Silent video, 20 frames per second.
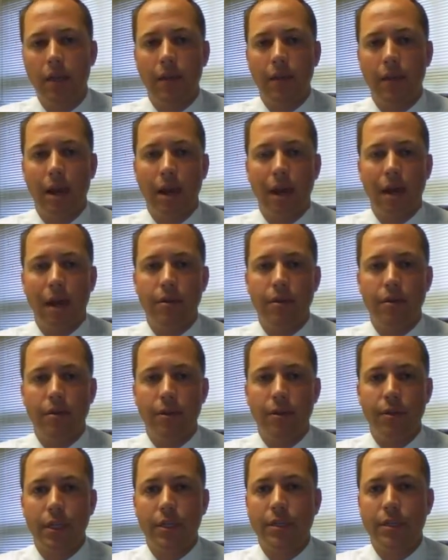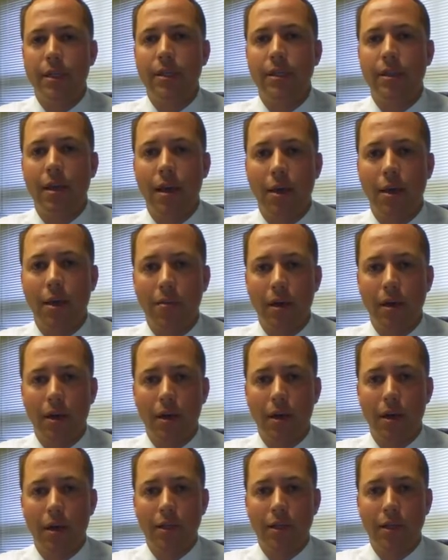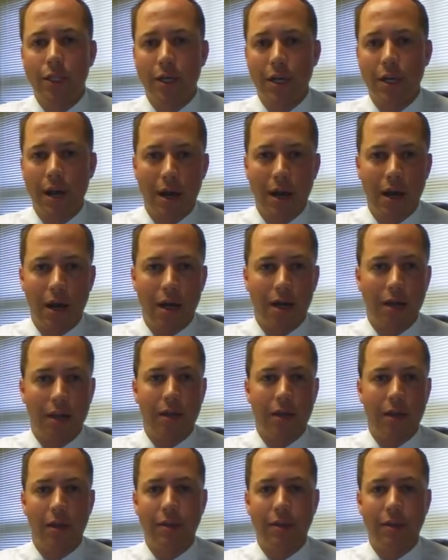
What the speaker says: that just sent them a generic